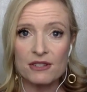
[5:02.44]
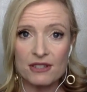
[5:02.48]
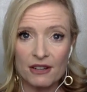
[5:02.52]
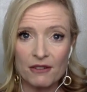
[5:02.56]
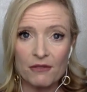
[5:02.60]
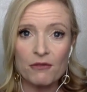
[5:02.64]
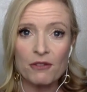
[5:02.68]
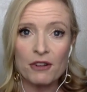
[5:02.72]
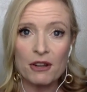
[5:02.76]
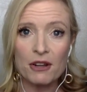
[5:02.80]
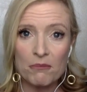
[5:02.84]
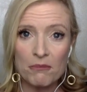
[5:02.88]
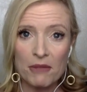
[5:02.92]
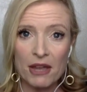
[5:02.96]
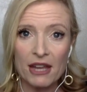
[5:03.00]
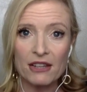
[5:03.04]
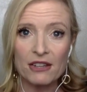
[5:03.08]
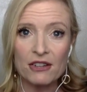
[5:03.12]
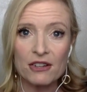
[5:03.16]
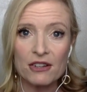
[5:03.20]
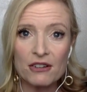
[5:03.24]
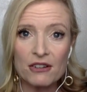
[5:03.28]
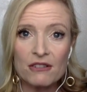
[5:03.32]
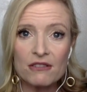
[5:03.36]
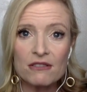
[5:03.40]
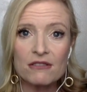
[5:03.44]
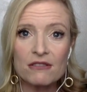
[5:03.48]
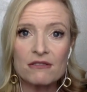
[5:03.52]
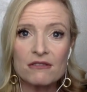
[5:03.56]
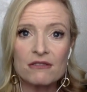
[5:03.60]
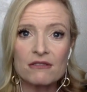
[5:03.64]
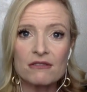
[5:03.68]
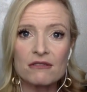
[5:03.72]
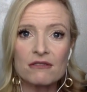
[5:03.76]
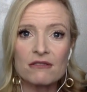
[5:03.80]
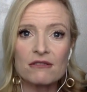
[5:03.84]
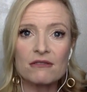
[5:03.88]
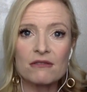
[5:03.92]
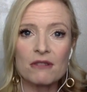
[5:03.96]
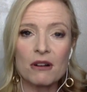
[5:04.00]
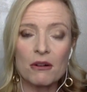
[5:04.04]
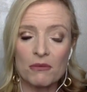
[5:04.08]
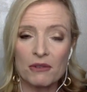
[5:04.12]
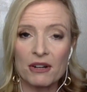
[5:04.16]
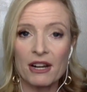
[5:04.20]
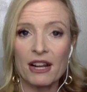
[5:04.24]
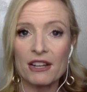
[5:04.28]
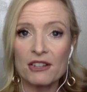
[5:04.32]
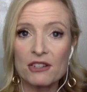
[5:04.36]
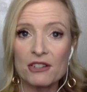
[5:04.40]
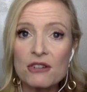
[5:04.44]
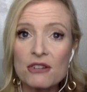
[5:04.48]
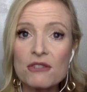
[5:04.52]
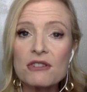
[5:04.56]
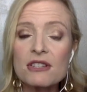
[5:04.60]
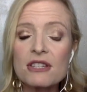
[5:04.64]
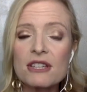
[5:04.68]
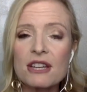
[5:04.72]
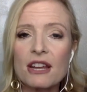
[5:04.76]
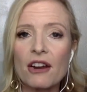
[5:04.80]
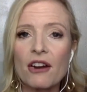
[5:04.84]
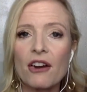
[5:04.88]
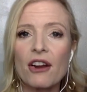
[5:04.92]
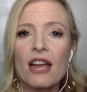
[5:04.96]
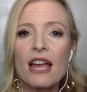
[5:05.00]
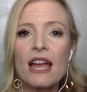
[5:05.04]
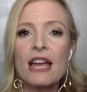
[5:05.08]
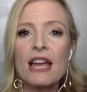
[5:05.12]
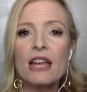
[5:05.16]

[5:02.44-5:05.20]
infinite menu, what would I choose here?